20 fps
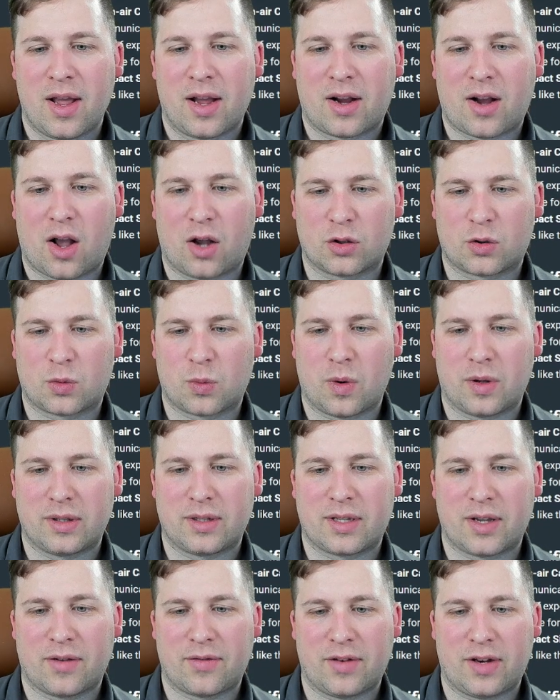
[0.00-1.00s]
Costs
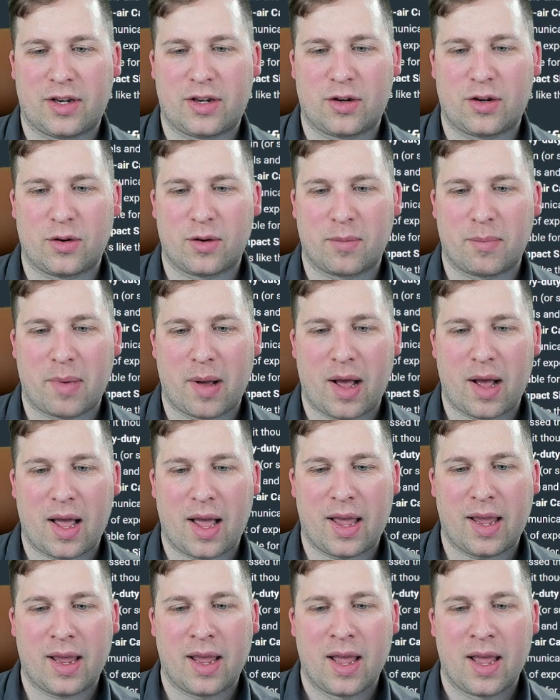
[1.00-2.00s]
172 to
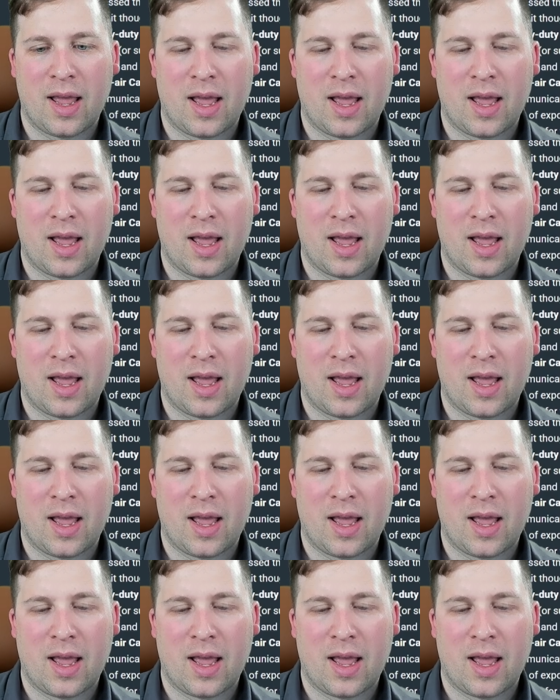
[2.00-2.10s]
buy.